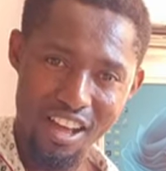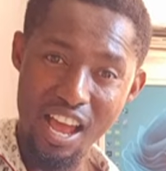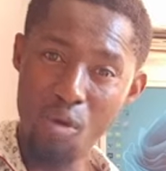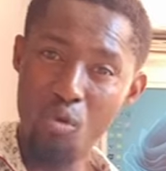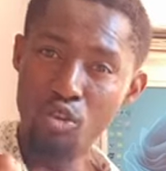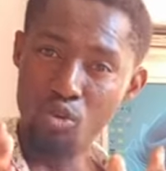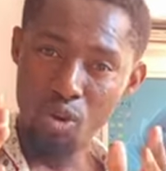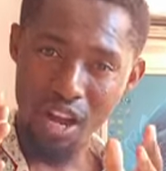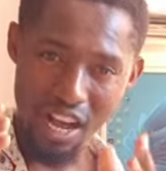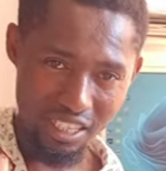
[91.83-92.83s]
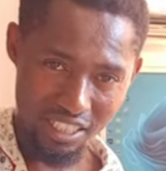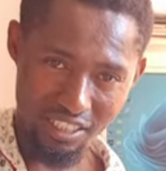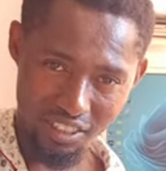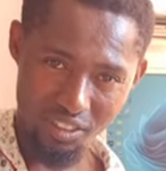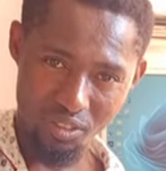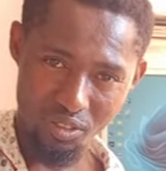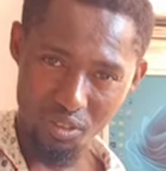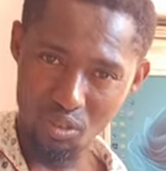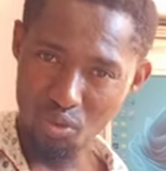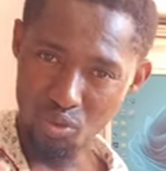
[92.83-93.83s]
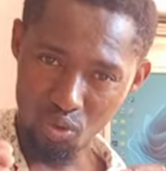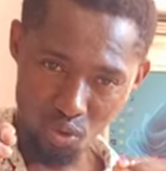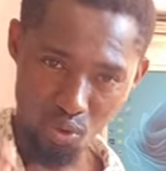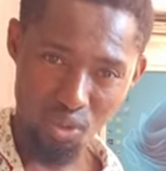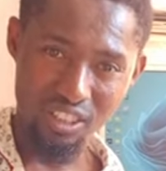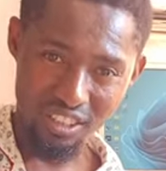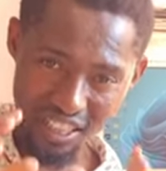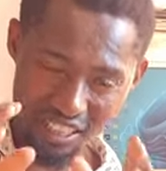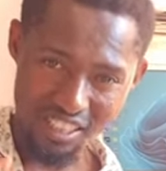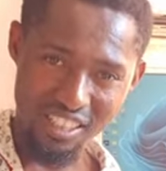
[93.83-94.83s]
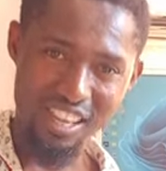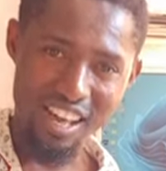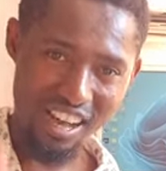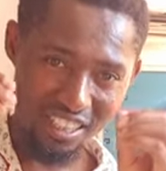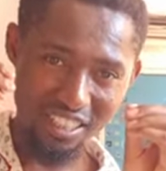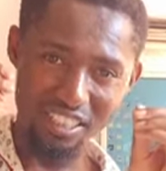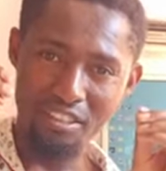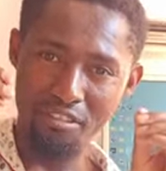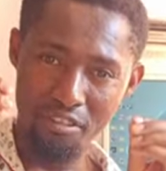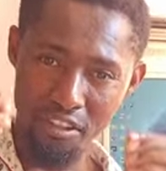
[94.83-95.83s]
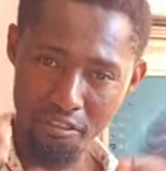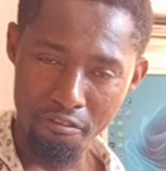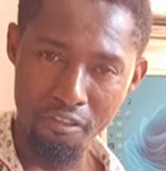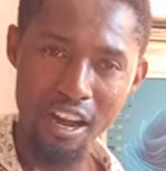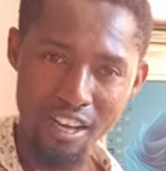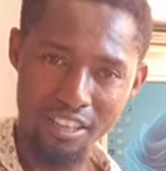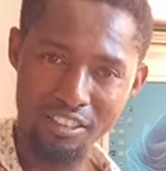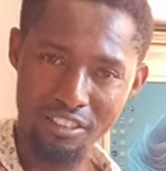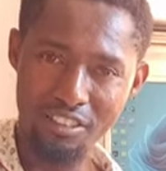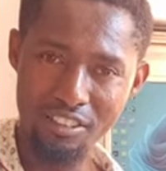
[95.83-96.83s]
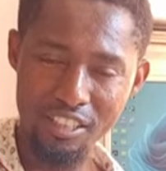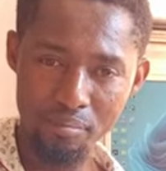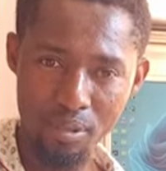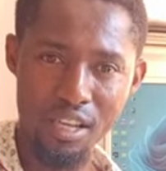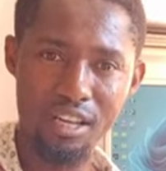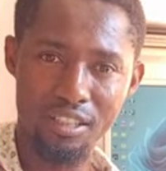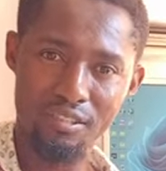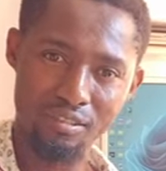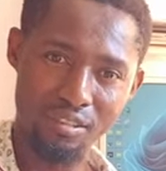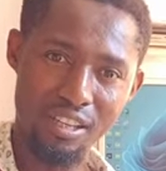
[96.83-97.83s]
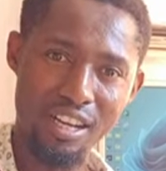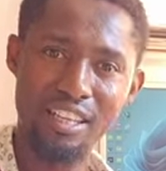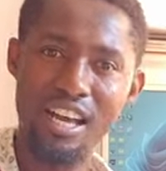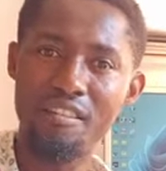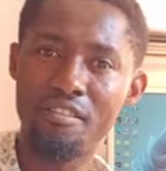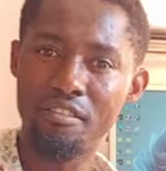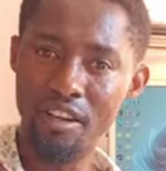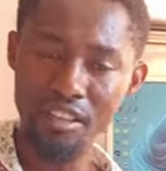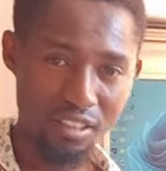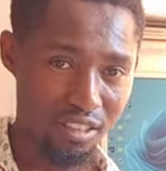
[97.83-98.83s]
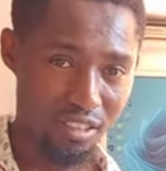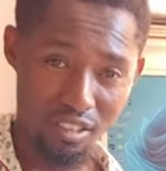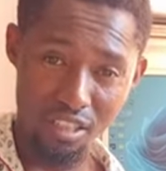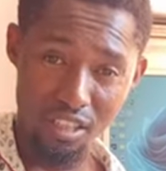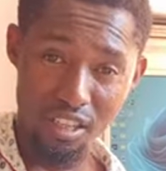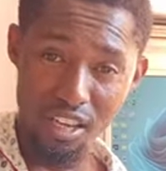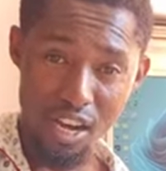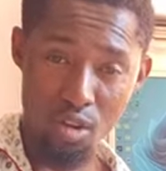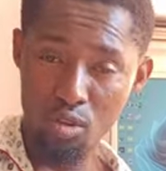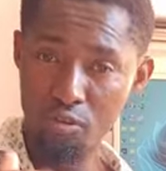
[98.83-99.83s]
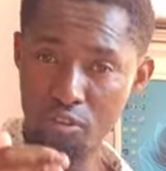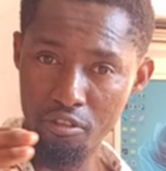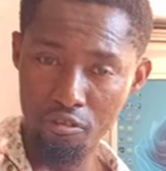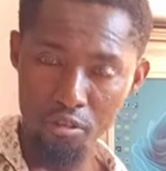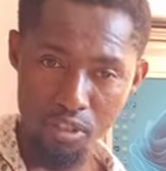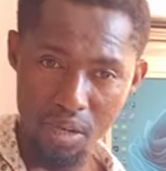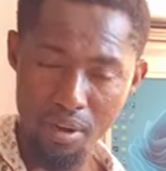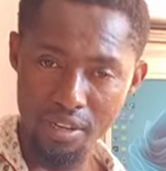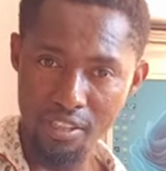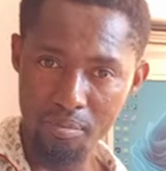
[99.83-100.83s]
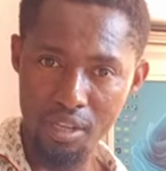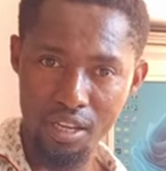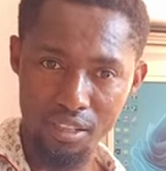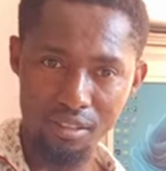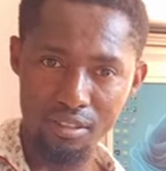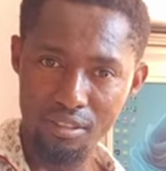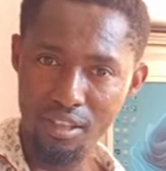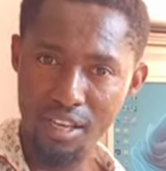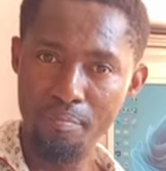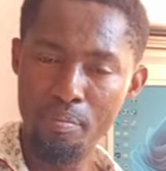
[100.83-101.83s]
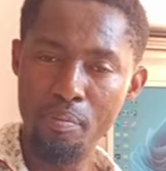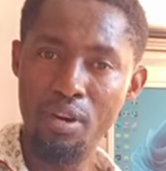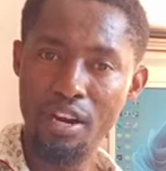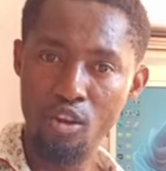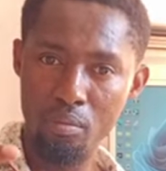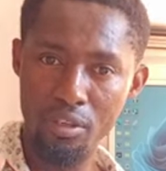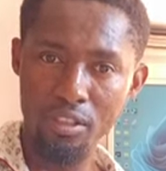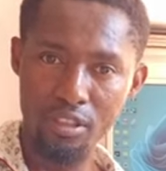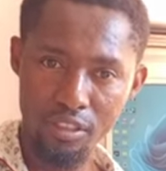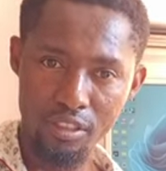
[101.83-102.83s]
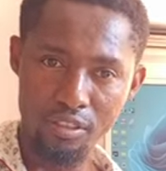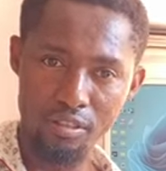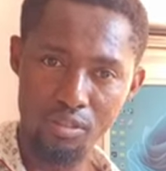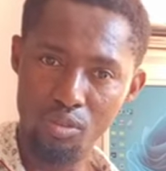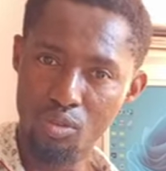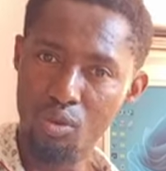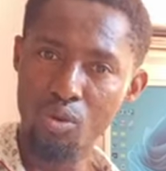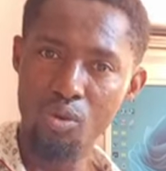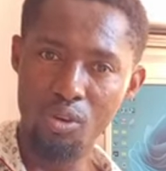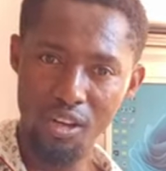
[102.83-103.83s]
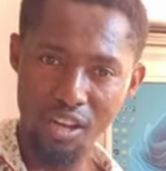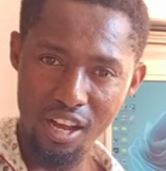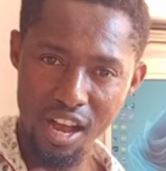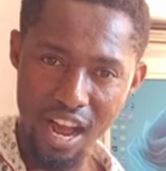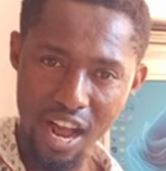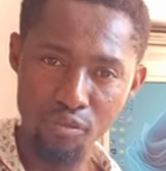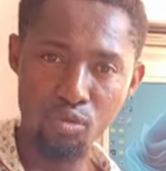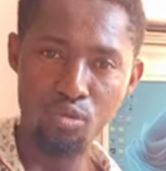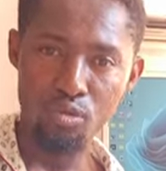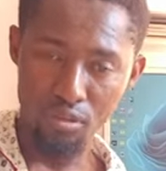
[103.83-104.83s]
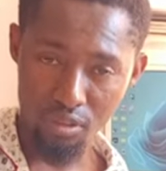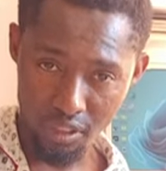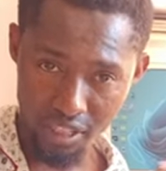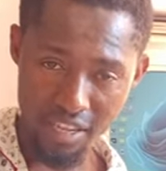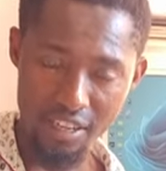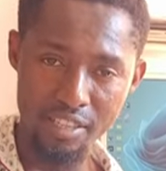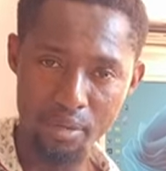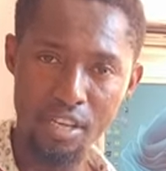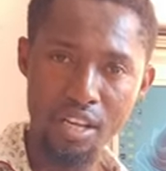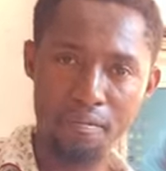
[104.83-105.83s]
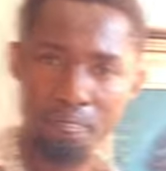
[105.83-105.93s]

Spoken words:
I worked so hard to test and verify this speaker, and I have read a lot of reviews about these speakers, and people are recommending it. So I have to get the speaker.